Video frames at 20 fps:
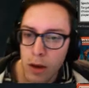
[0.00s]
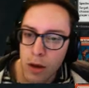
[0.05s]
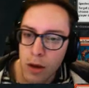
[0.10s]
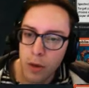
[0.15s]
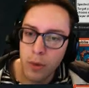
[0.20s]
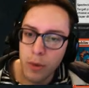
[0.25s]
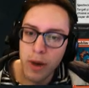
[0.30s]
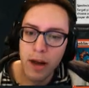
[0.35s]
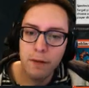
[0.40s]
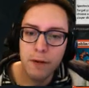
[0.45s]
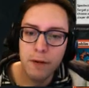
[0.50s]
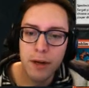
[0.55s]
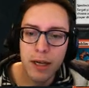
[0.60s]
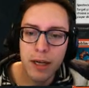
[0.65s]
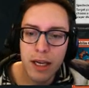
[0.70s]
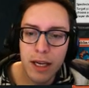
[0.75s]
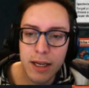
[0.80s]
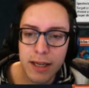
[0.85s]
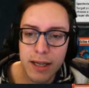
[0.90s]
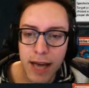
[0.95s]
Whenever
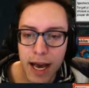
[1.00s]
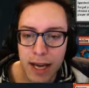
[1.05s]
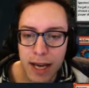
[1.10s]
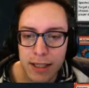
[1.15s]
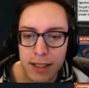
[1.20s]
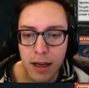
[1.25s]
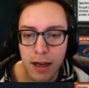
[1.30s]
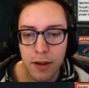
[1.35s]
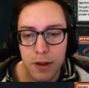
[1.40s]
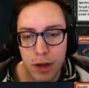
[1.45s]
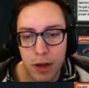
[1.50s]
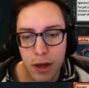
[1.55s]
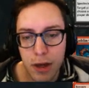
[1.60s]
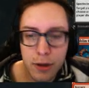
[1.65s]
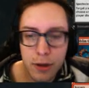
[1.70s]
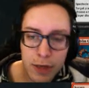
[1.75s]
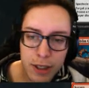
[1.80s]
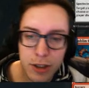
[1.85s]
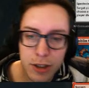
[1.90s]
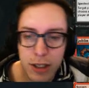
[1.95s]
he attacks, another target
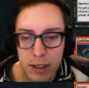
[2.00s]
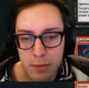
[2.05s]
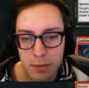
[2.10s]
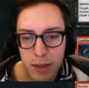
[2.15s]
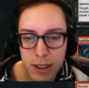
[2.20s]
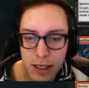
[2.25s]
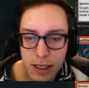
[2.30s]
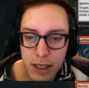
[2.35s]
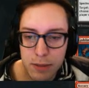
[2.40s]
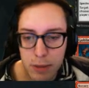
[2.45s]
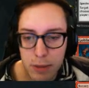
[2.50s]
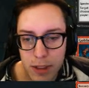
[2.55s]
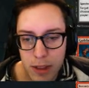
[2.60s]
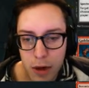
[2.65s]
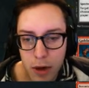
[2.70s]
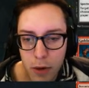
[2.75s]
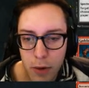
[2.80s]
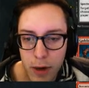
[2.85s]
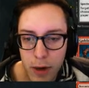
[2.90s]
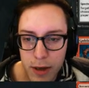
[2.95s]
creature gets
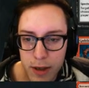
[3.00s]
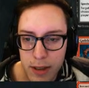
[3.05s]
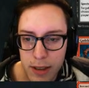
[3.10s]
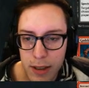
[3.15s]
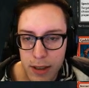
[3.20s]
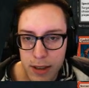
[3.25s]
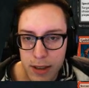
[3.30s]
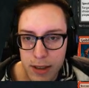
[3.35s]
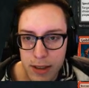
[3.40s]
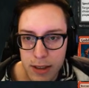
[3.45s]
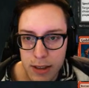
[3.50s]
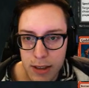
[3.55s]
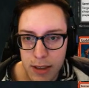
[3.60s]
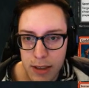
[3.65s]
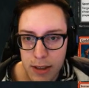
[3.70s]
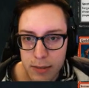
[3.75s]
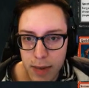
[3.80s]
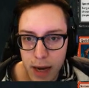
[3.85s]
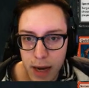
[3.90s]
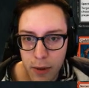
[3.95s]
+X/+O, where it's
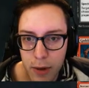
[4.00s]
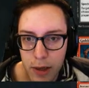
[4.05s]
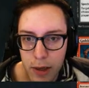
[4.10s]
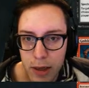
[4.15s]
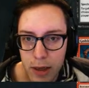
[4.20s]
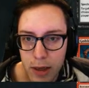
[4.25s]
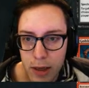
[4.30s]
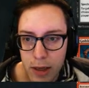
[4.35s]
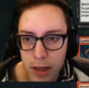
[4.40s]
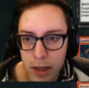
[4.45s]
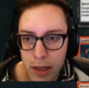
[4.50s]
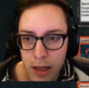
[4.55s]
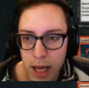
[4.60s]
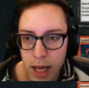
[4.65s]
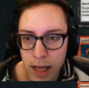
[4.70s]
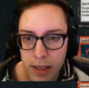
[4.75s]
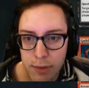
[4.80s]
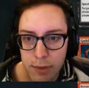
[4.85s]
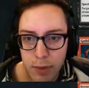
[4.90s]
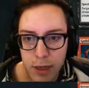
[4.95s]
his power.
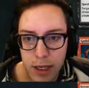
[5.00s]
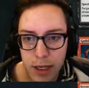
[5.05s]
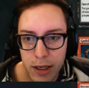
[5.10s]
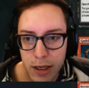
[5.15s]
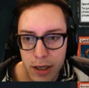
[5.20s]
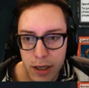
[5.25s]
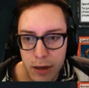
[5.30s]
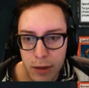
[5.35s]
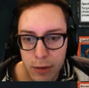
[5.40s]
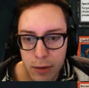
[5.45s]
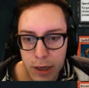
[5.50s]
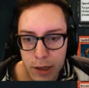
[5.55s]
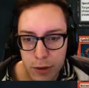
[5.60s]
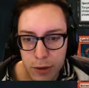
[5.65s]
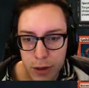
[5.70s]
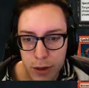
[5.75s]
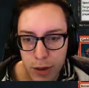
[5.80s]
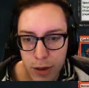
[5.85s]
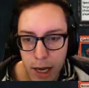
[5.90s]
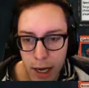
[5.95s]
That's pretty good in a
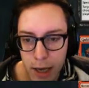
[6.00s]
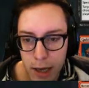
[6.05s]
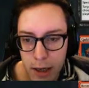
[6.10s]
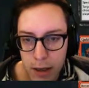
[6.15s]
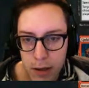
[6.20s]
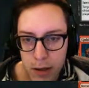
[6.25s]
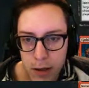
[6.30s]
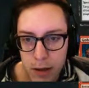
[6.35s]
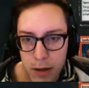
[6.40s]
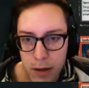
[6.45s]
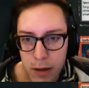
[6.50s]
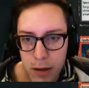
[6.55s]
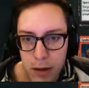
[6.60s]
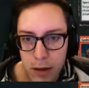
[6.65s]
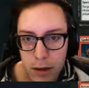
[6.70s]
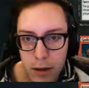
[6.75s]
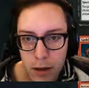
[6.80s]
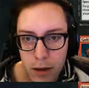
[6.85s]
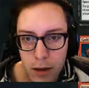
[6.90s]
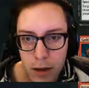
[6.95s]
red-green deck.
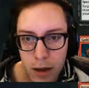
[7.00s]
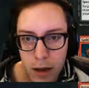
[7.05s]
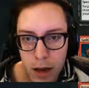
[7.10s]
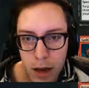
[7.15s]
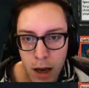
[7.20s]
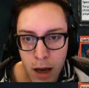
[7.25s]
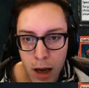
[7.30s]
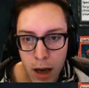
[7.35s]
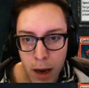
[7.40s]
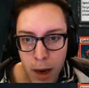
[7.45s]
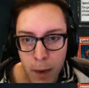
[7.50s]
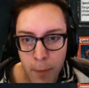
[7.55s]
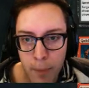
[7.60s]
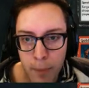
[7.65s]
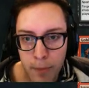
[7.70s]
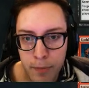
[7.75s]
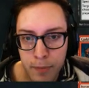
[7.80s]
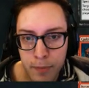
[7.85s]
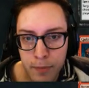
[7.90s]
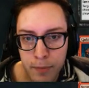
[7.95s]
I'm
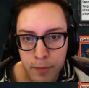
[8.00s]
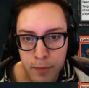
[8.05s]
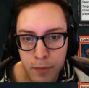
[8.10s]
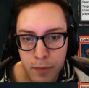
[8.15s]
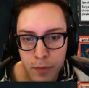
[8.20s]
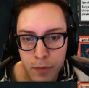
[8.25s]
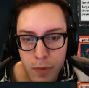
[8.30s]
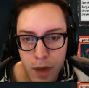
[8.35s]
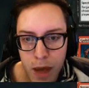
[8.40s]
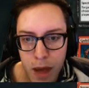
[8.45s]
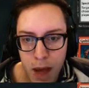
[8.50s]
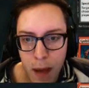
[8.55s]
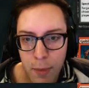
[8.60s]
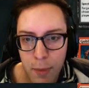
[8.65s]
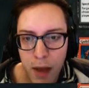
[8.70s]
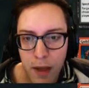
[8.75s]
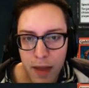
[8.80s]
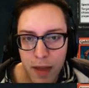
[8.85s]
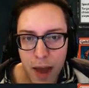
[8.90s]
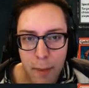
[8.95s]

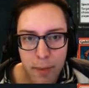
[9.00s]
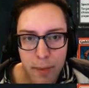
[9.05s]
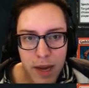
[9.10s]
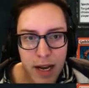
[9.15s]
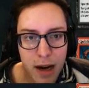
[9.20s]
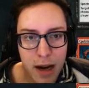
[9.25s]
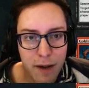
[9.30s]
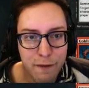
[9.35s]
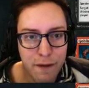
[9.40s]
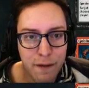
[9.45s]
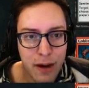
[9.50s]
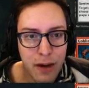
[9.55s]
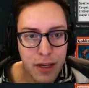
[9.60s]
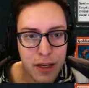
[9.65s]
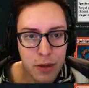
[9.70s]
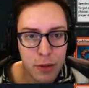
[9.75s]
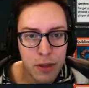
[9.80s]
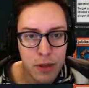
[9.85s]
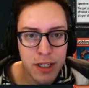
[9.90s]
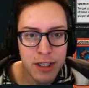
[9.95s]
not that big on Fairy
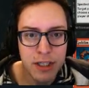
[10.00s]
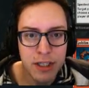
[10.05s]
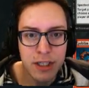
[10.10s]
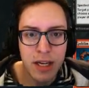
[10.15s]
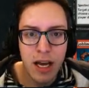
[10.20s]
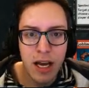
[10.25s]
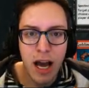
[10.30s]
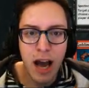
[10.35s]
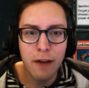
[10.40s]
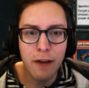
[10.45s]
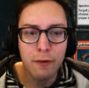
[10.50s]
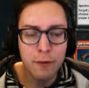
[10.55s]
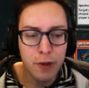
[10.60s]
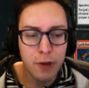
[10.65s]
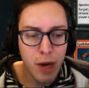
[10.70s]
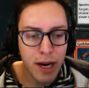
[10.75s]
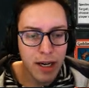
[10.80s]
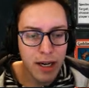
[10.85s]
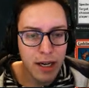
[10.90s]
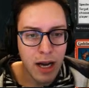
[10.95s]
Duelist. I've
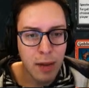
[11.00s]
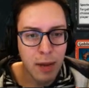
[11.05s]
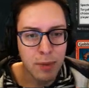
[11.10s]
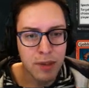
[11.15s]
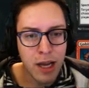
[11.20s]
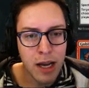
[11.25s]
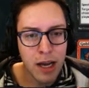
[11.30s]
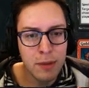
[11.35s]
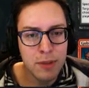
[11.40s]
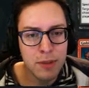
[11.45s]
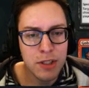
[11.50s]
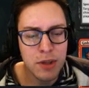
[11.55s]
tried it a couple times.